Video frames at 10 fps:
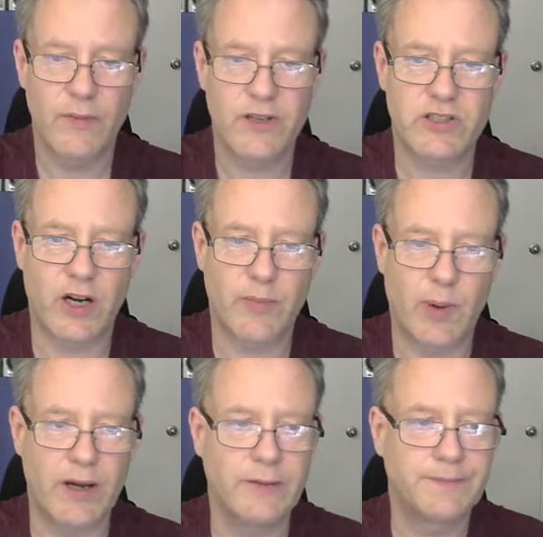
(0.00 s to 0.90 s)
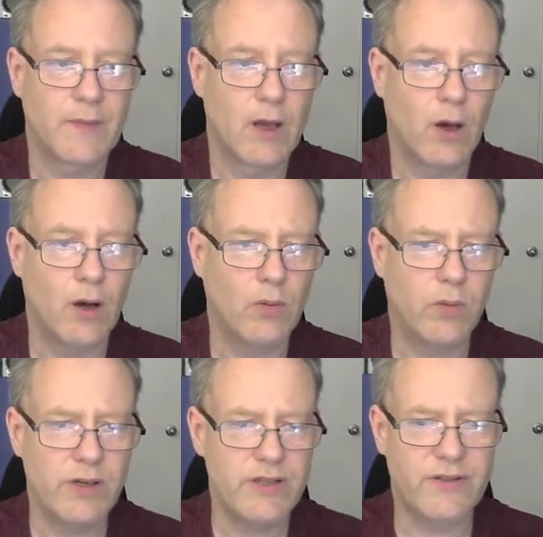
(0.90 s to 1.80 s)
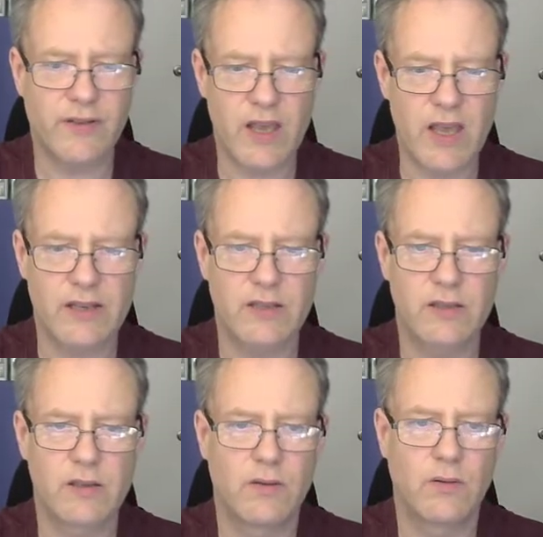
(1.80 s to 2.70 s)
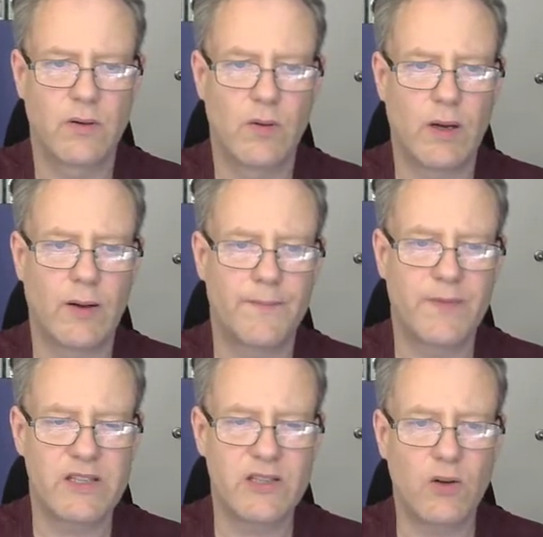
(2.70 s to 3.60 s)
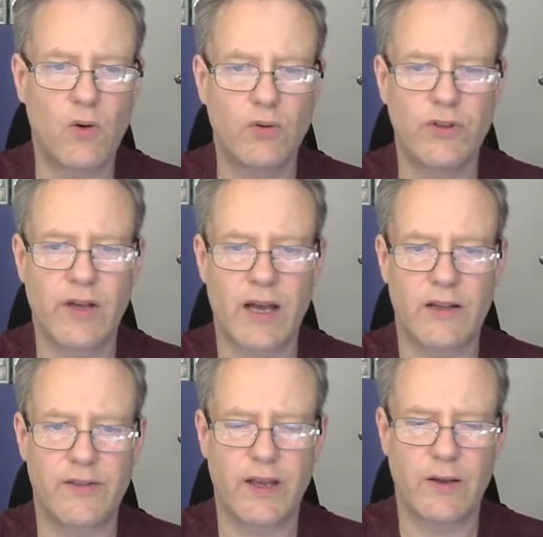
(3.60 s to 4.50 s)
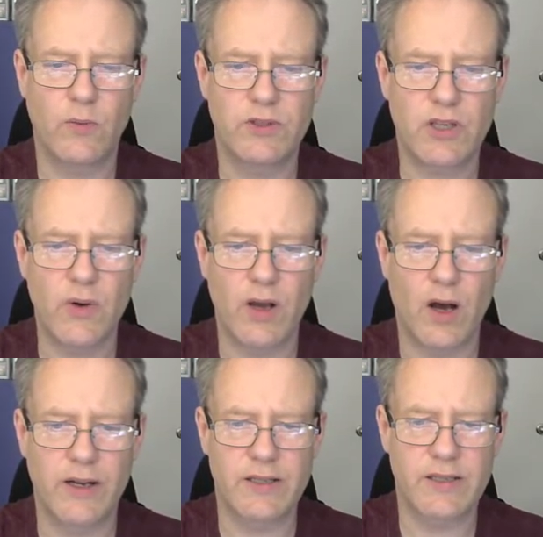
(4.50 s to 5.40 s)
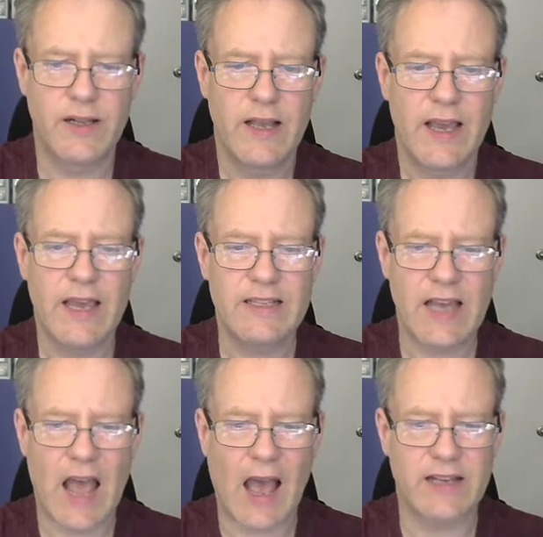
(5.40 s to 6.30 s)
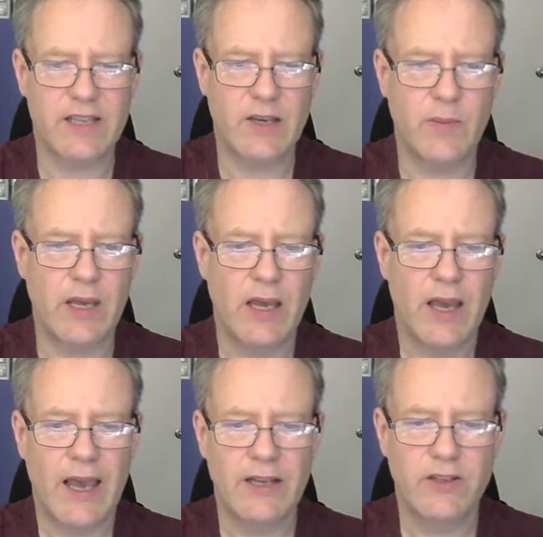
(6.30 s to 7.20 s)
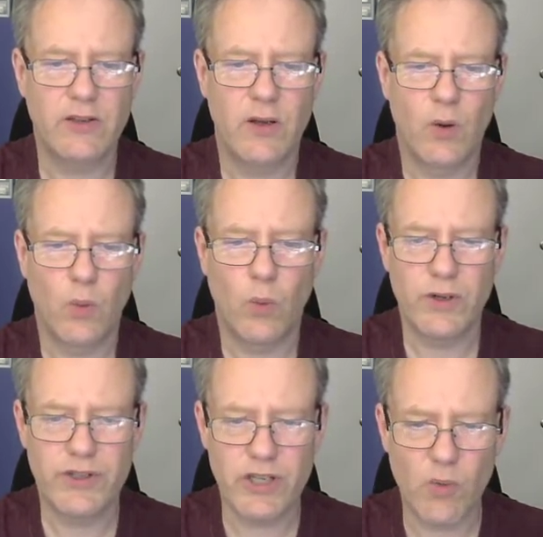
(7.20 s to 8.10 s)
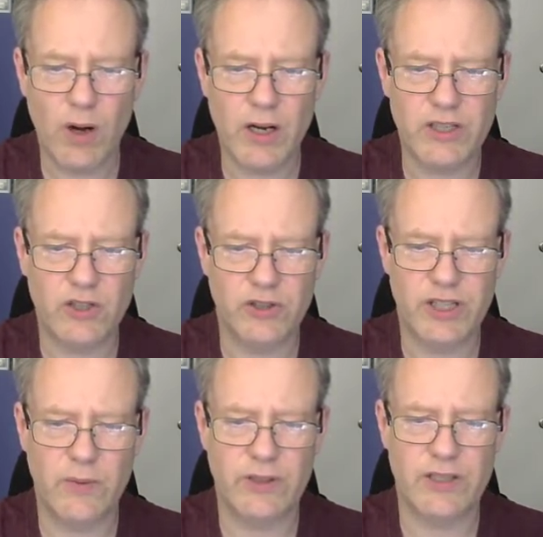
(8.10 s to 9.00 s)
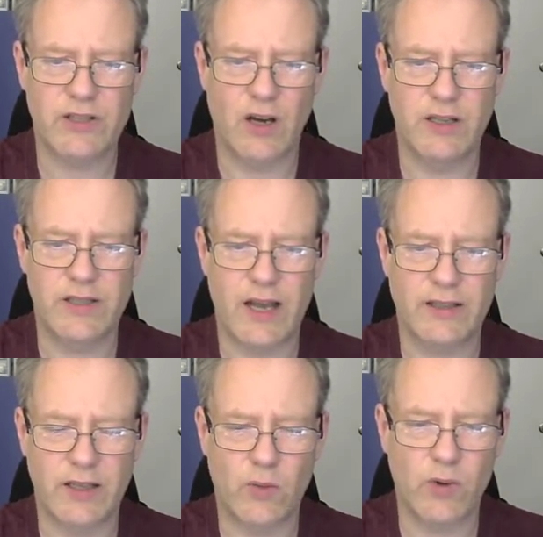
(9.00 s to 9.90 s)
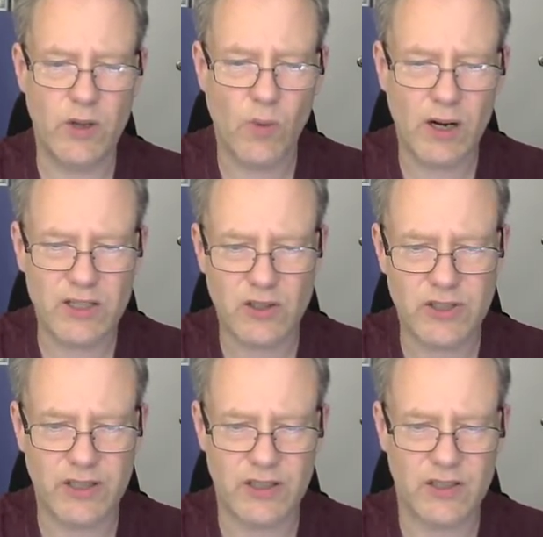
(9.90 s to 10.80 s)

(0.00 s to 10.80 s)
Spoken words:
the start button. Oh, what is this? Well, this is a whole new kind of thing. What's going on is it's asking me, hey, dude, what do you want to associate with this contact? Like, what do you want to associate this